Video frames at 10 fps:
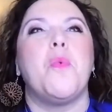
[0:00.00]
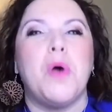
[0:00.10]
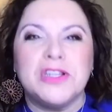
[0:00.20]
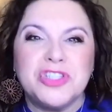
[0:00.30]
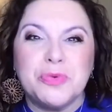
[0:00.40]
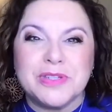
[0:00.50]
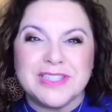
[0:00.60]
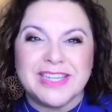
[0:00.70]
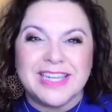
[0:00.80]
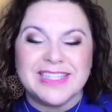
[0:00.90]
ones you want
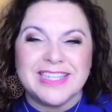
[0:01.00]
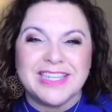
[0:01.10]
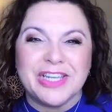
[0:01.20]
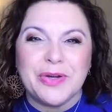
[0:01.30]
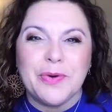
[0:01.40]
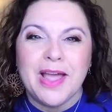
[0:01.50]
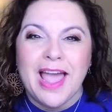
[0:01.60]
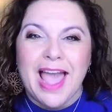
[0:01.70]
to continue,